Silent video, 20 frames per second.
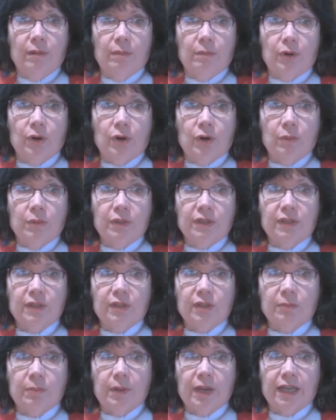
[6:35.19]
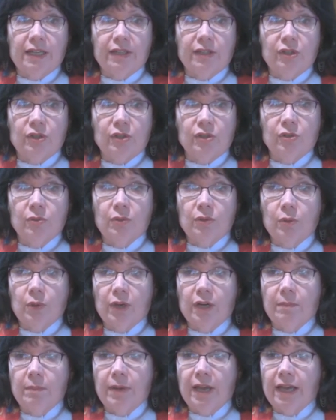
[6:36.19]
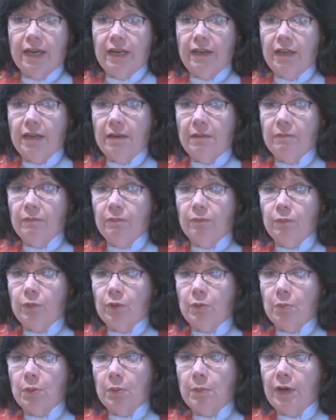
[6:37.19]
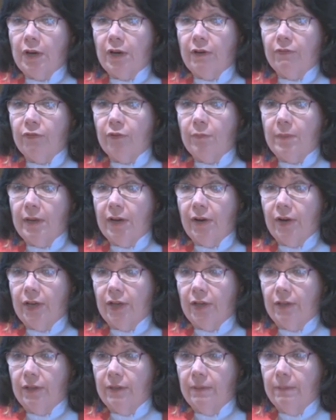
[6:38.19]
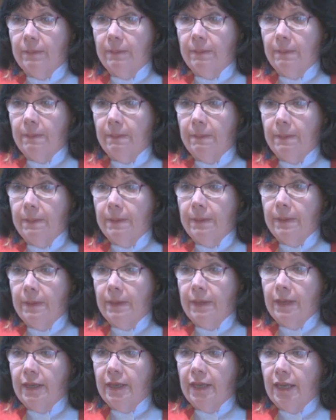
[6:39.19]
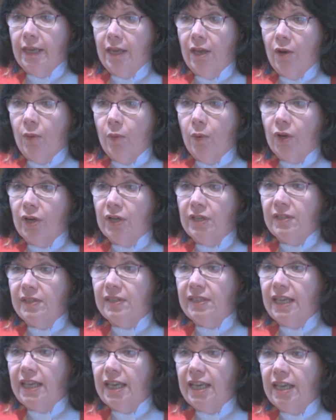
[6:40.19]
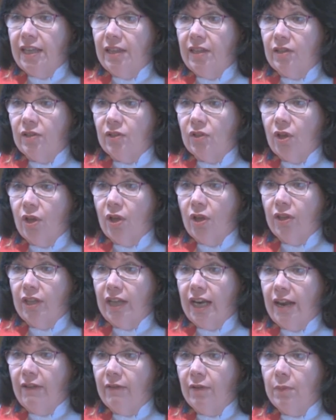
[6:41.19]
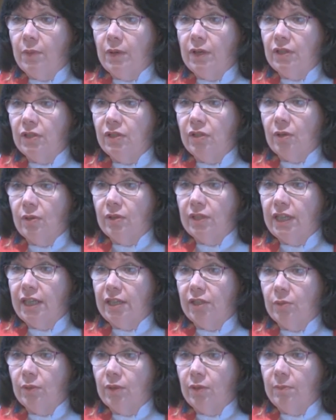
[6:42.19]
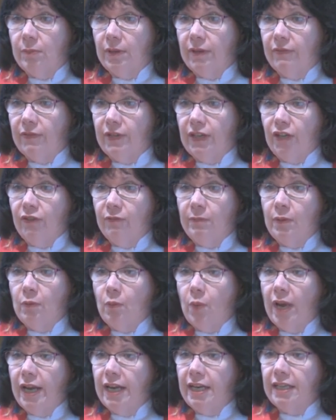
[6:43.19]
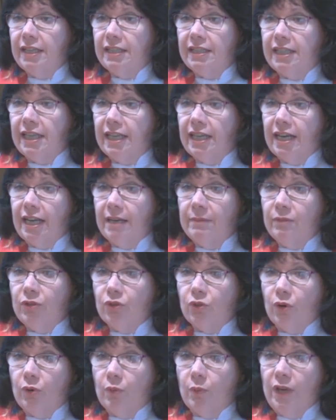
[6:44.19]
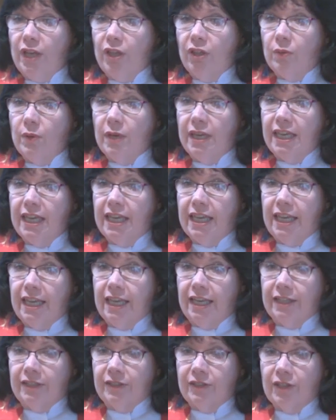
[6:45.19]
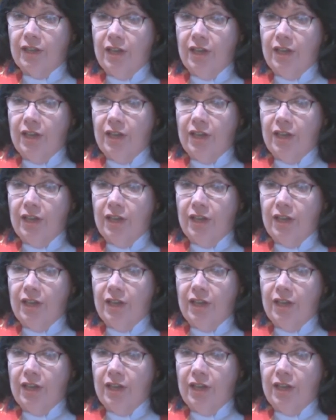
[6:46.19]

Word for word: Myrrh was the spice used to anoint a body to prepare it for burial. We're going to sing the song that everyone associates with Epiphany. You've been waiting to sing it, I'm sure. We Three Kings.